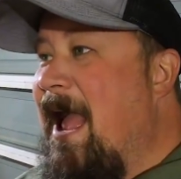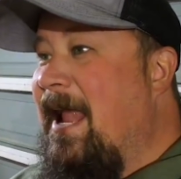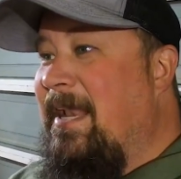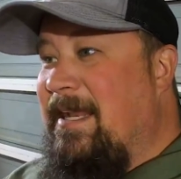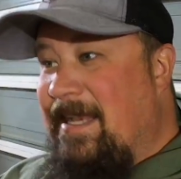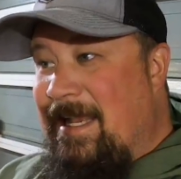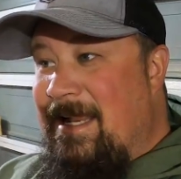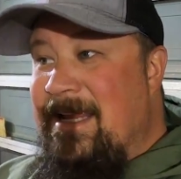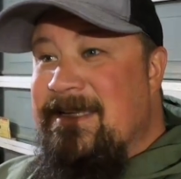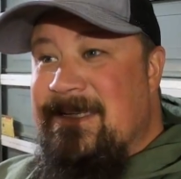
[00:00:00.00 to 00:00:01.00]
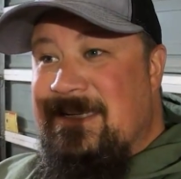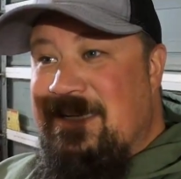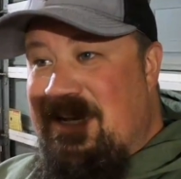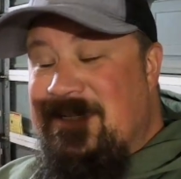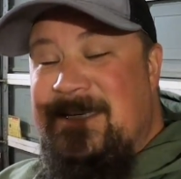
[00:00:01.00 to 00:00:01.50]
And it is.
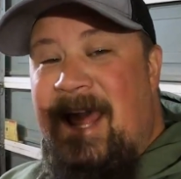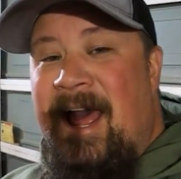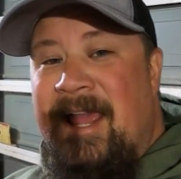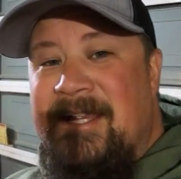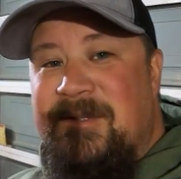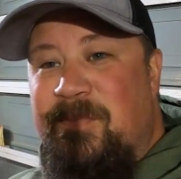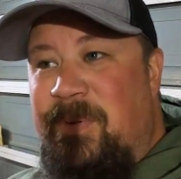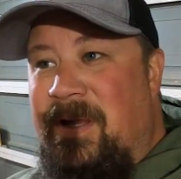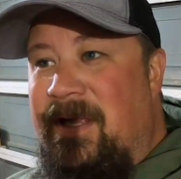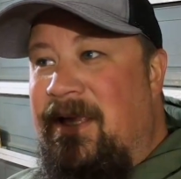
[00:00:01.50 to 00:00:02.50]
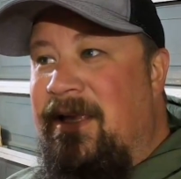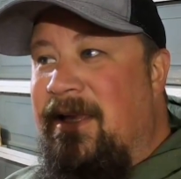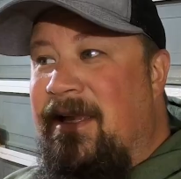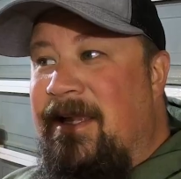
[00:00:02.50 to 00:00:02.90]
It's nice, but